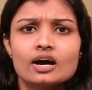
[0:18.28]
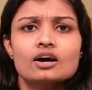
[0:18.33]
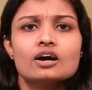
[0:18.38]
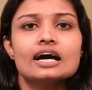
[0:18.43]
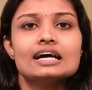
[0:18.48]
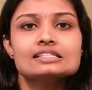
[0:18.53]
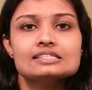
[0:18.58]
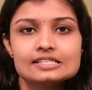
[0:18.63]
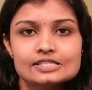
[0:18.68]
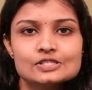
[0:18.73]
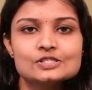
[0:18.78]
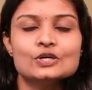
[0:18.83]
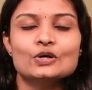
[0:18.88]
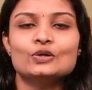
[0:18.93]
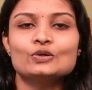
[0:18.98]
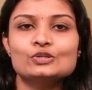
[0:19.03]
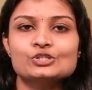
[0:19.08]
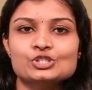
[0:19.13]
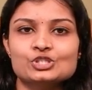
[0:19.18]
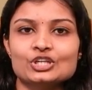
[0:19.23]
as a
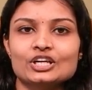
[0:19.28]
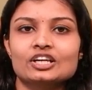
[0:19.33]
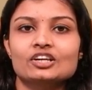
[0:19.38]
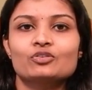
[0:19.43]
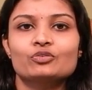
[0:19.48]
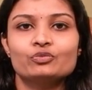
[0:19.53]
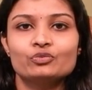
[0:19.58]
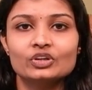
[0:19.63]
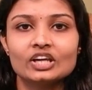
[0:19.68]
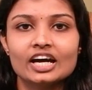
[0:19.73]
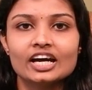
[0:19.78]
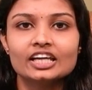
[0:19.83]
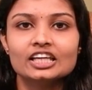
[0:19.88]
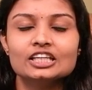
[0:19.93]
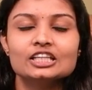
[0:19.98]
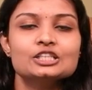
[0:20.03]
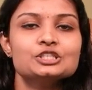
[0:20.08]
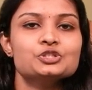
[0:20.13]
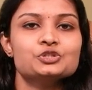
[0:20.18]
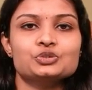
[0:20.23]
solution, we are
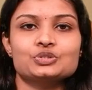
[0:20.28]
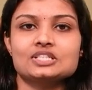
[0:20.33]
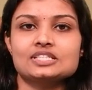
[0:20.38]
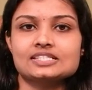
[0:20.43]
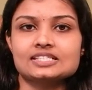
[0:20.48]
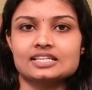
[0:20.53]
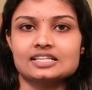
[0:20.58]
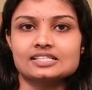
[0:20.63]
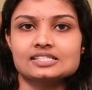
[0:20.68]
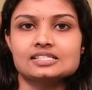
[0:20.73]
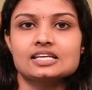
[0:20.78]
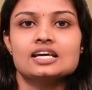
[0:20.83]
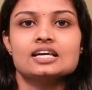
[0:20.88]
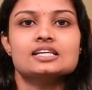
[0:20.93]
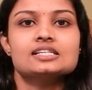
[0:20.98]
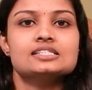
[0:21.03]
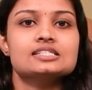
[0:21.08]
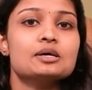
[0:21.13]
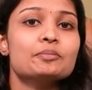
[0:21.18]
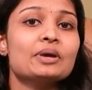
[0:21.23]
here to discuss
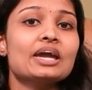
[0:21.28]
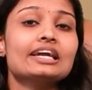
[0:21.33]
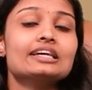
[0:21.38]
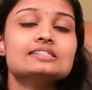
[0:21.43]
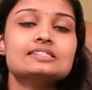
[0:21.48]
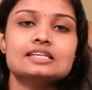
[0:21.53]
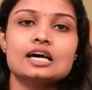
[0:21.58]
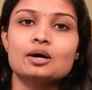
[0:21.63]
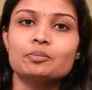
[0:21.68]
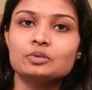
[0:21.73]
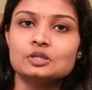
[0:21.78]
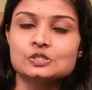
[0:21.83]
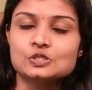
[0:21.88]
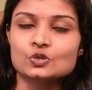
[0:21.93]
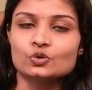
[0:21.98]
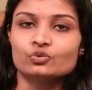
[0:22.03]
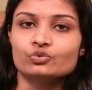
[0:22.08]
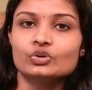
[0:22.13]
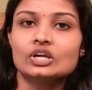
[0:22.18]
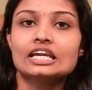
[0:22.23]
some examples
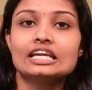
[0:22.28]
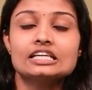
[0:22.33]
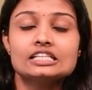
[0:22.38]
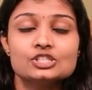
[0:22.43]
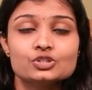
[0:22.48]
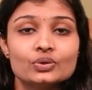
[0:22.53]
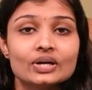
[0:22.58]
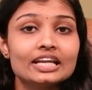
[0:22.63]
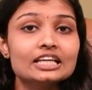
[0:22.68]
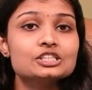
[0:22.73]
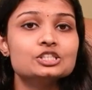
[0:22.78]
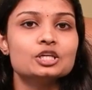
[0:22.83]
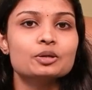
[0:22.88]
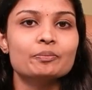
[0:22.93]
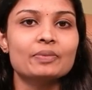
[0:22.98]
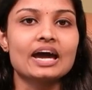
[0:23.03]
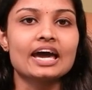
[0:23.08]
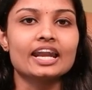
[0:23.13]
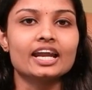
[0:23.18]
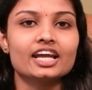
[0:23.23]
of introductory
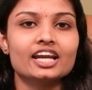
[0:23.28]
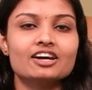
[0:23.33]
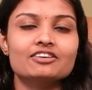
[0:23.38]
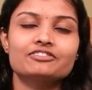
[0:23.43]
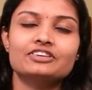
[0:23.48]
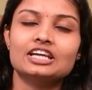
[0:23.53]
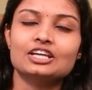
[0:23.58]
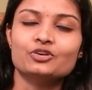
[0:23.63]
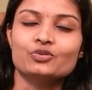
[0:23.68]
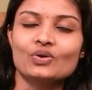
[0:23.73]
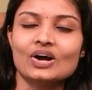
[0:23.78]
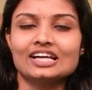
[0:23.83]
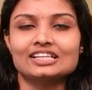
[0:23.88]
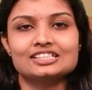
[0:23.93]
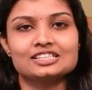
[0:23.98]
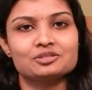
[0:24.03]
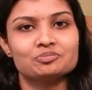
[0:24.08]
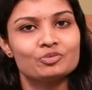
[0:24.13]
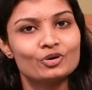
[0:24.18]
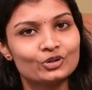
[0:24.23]
paragraph in
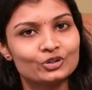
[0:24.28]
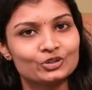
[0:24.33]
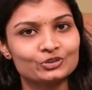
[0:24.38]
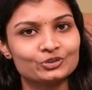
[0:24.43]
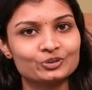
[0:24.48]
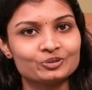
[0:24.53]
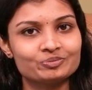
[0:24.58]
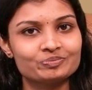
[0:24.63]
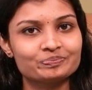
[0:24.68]
writing module.